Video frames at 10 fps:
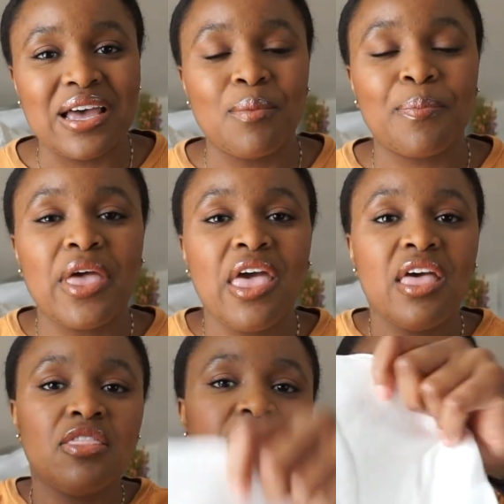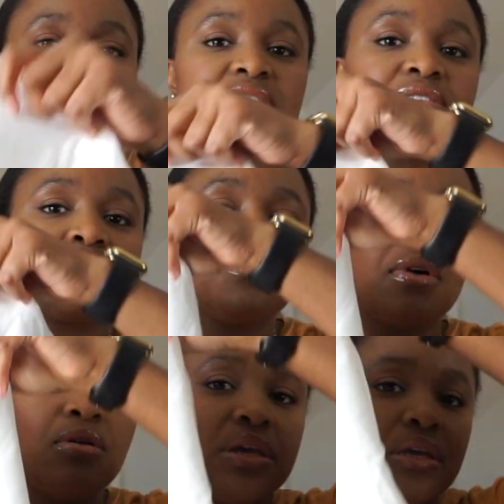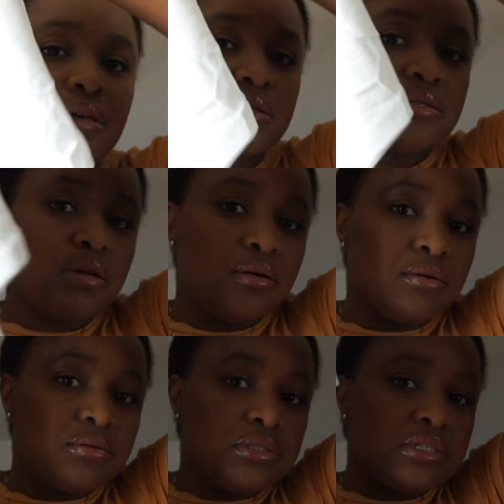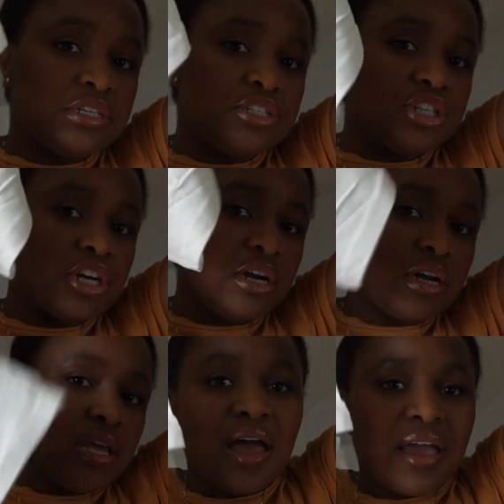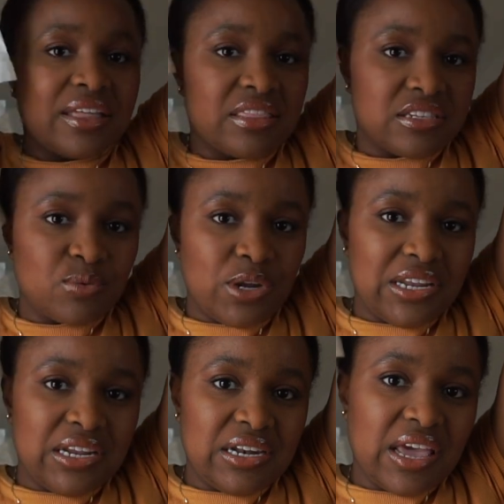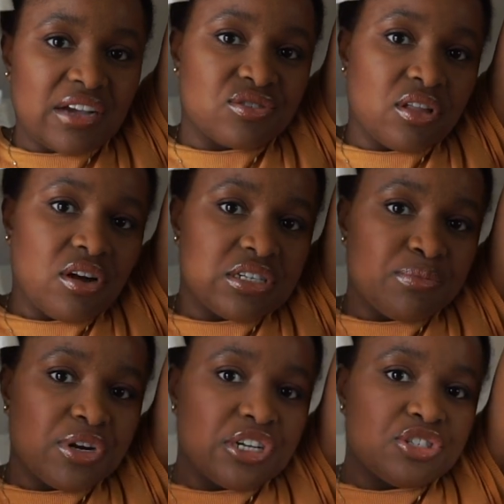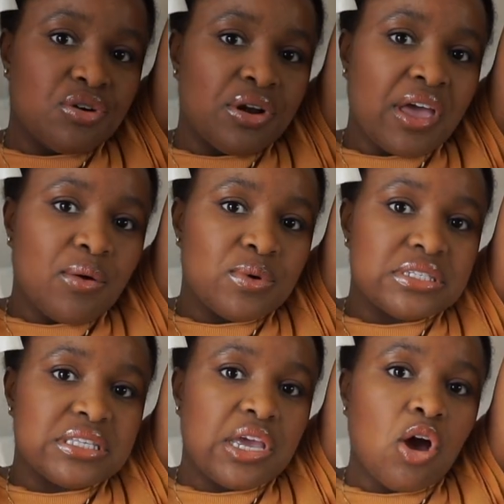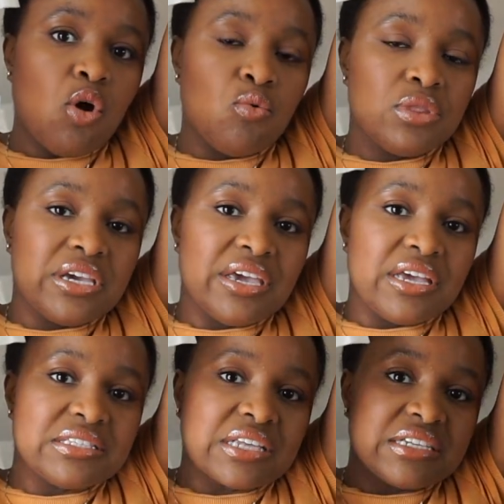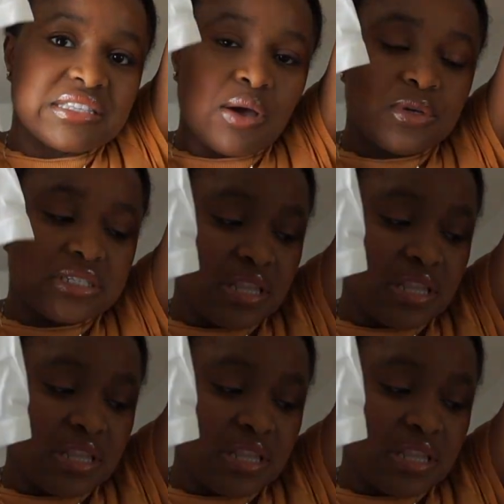up this Rolling Stones t-shirt. I got this one in an extra large. I'm pretty sure that was the only size that was